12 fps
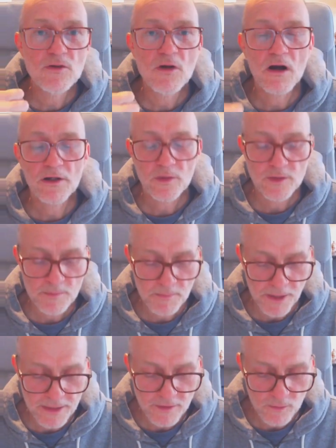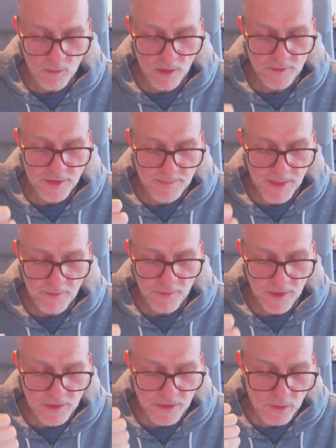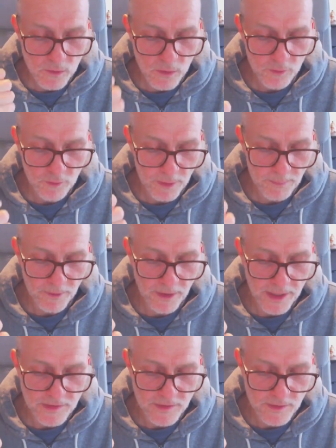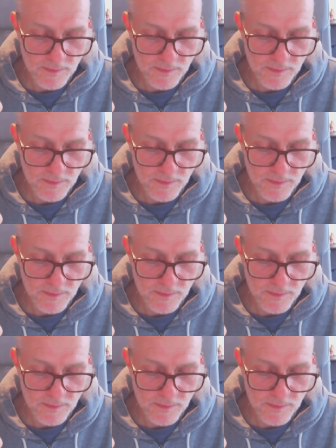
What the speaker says: are going to print it on one of these big things, look for the prices,